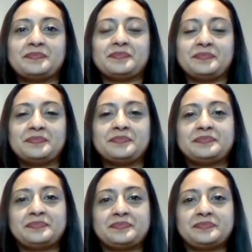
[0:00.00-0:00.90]

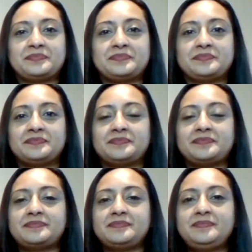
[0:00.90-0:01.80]

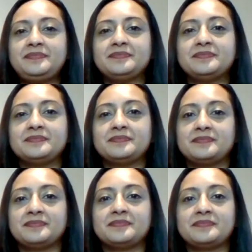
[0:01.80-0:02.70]

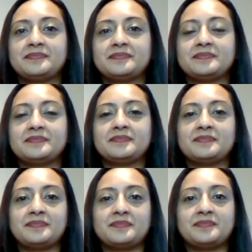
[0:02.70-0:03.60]
This person isn't speaking.